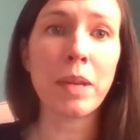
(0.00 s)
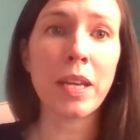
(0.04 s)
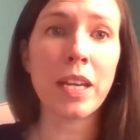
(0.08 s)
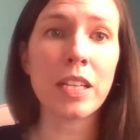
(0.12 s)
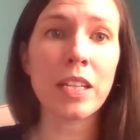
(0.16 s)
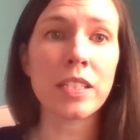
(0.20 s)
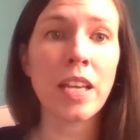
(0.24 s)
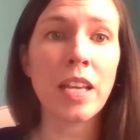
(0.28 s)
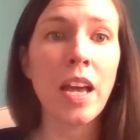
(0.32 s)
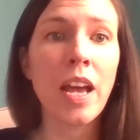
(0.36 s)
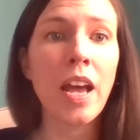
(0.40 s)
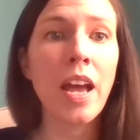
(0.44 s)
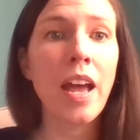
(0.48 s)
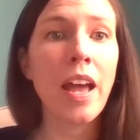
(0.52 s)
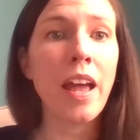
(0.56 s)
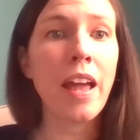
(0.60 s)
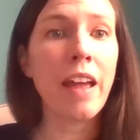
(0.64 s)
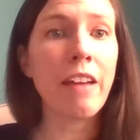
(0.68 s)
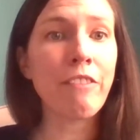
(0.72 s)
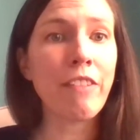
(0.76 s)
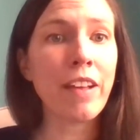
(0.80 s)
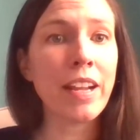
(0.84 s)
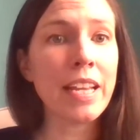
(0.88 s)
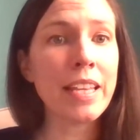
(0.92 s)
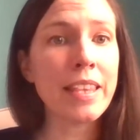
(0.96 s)
Because
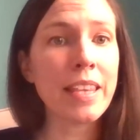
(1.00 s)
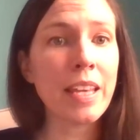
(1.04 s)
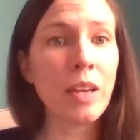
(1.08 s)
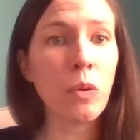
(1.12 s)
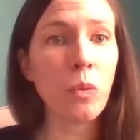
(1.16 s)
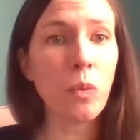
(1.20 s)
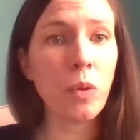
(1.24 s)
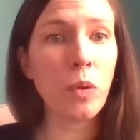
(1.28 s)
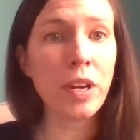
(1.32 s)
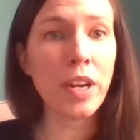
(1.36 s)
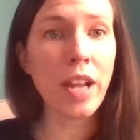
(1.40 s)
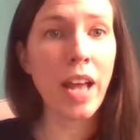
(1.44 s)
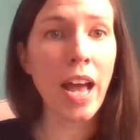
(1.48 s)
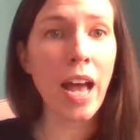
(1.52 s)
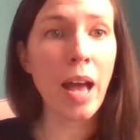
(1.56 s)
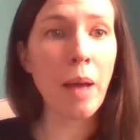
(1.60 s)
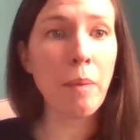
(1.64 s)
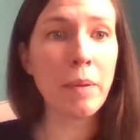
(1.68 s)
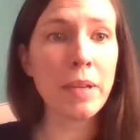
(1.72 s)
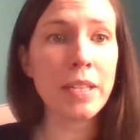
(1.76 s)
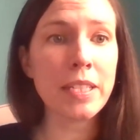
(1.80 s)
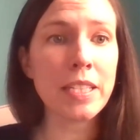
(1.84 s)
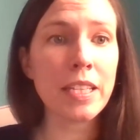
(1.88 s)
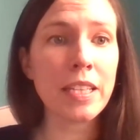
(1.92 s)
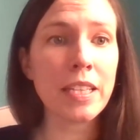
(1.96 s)
if anything were to
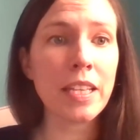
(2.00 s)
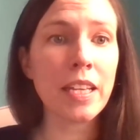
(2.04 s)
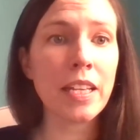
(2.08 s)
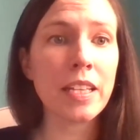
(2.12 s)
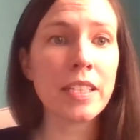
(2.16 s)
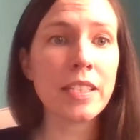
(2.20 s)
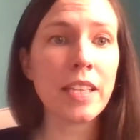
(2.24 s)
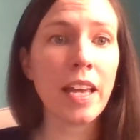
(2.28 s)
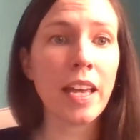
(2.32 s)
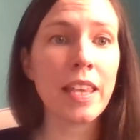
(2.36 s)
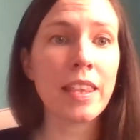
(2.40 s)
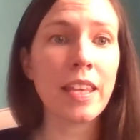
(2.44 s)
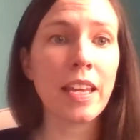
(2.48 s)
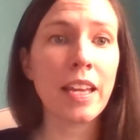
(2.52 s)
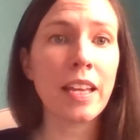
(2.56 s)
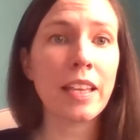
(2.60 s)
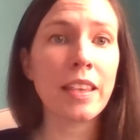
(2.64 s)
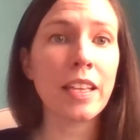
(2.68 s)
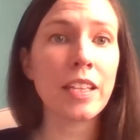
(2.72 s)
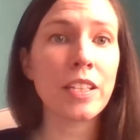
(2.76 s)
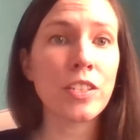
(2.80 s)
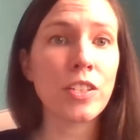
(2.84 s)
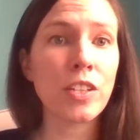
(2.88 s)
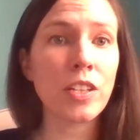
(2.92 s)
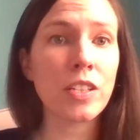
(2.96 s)
happen to this, I think
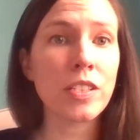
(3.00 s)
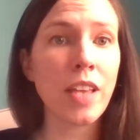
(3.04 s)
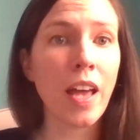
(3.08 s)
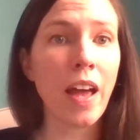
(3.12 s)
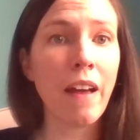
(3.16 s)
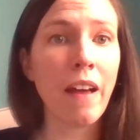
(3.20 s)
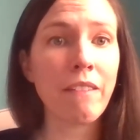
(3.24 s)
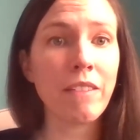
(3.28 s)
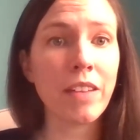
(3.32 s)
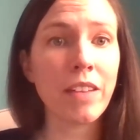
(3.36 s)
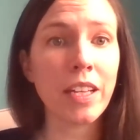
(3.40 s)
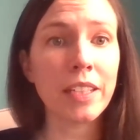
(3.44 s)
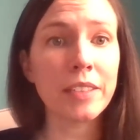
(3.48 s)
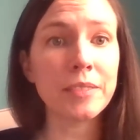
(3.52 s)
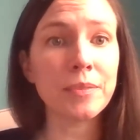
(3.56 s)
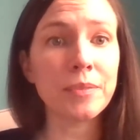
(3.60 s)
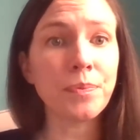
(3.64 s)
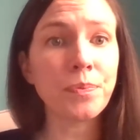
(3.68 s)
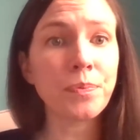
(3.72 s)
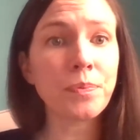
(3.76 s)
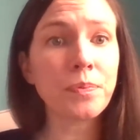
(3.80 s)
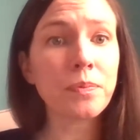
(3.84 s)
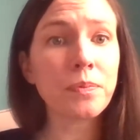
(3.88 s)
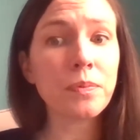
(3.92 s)
that just having